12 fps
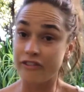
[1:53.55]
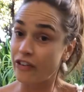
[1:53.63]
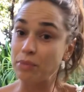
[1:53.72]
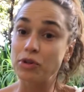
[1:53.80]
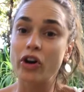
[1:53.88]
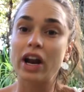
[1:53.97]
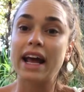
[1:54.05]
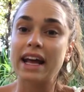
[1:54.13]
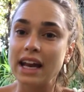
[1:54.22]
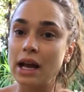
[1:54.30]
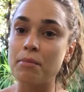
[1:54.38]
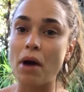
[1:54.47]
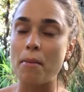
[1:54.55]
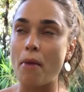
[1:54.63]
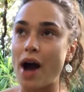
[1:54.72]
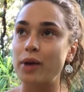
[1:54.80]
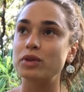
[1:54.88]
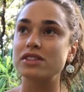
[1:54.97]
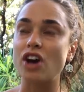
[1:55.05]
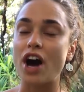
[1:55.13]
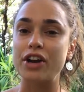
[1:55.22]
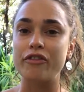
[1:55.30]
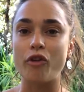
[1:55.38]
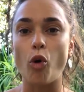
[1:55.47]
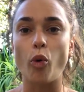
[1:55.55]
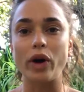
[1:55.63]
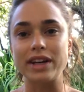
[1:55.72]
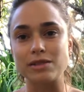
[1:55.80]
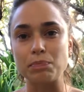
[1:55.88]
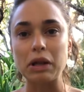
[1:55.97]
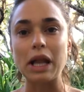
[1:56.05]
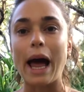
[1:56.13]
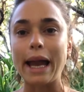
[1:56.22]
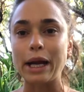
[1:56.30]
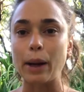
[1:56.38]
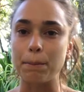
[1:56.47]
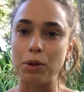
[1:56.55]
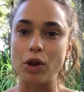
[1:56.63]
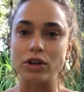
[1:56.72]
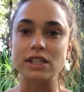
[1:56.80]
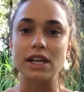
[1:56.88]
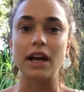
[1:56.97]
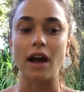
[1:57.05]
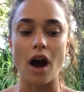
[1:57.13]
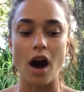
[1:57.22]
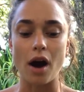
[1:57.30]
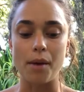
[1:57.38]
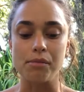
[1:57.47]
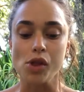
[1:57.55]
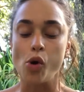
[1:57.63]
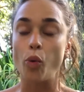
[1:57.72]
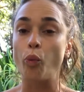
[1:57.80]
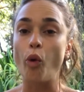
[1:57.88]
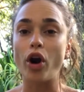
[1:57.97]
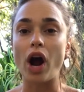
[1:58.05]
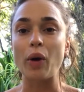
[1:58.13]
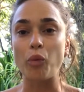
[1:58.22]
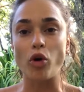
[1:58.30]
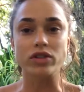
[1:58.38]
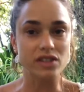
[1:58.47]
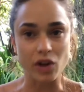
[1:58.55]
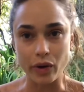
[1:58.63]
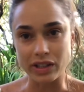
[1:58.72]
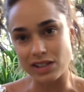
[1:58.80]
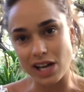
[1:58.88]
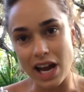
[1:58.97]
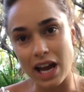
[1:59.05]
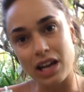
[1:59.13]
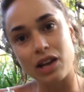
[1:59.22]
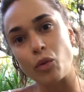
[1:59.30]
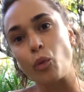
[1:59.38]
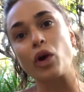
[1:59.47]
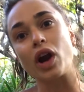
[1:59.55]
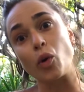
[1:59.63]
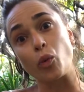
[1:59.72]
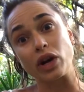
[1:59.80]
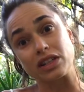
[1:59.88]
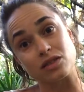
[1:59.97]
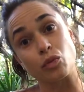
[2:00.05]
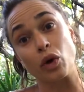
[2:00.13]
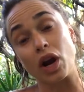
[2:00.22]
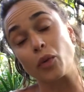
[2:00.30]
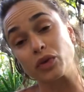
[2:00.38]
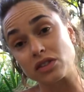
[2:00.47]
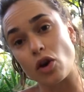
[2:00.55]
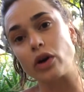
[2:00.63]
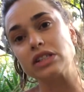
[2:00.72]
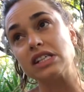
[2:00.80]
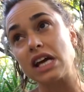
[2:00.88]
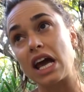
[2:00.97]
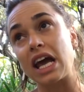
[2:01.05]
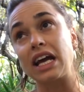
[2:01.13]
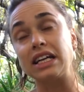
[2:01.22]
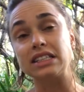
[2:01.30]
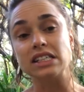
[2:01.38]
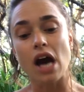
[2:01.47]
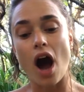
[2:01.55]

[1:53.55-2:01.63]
If I'm not eating, my mind was kind of always planning and plotting what I was going to eat and when I was going to eat.